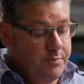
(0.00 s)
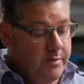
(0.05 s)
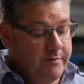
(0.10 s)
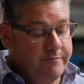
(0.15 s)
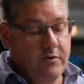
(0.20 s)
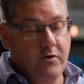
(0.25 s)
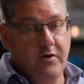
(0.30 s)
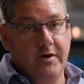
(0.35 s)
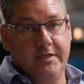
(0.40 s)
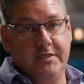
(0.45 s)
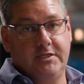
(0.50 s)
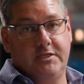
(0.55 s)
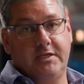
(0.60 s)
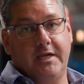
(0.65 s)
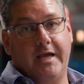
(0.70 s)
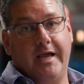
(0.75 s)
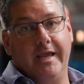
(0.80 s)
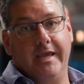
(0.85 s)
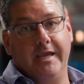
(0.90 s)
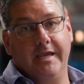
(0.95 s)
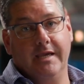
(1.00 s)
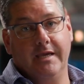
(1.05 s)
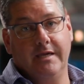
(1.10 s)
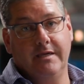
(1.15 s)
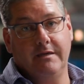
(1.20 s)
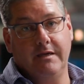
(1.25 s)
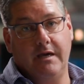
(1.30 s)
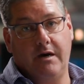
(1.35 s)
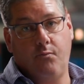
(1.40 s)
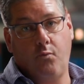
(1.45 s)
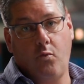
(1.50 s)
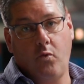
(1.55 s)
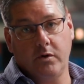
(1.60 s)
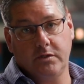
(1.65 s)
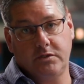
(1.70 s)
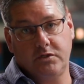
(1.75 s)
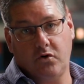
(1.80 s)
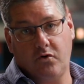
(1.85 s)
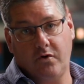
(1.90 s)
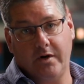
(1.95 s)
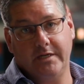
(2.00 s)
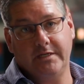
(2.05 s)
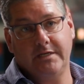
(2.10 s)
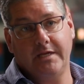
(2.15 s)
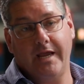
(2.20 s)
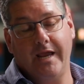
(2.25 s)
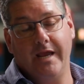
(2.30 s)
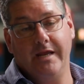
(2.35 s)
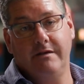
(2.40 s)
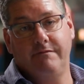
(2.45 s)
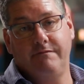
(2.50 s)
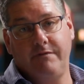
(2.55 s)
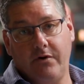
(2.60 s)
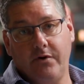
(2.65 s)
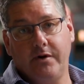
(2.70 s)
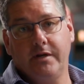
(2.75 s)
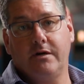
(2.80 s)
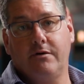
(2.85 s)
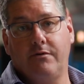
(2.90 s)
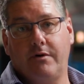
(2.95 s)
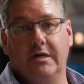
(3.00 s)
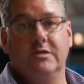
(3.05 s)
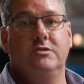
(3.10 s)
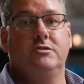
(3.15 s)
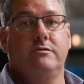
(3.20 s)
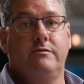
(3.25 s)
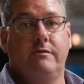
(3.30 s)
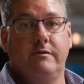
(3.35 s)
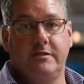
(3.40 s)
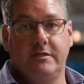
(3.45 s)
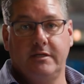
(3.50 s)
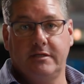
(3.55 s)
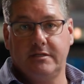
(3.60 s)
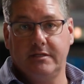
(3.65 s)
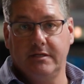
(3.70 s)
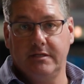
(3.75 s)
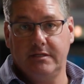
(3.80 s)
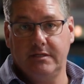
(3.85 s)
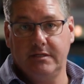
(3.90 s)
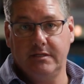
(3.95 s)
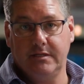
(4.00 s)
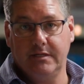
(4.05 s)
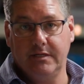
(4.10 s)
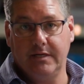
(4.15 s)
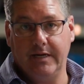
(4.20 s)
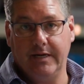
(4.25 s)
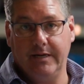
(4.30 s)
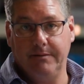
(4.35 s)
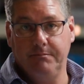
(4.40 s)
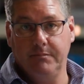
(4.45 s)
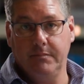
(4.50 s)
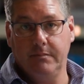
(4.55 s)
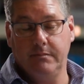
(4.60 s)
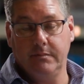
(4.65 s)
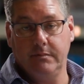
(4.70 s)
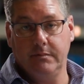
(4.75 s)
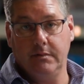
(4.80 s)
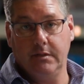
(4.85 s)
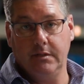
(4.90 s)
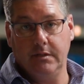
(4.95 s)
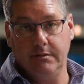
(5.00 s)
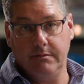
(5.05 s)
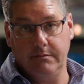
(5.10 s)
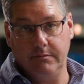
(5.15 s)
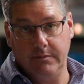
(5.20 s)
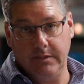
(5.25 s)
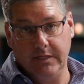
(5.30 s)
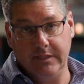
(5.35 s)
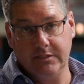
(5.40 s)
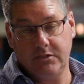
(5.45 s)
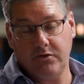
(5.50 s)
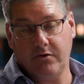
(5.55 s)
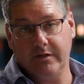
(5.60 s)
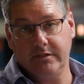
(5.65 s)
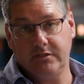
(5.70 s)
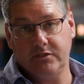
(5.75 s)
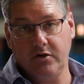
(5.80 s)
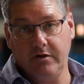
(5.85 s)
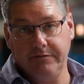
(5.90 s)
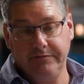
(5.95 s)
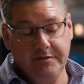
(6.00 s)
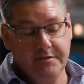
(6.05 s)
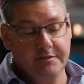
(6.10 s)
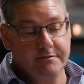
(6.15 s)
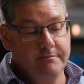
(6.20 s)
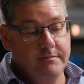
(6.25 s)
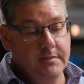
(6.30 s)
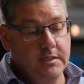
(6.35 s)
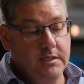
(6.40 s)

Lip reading: provides a watertight and very corrosion resistant inside surface,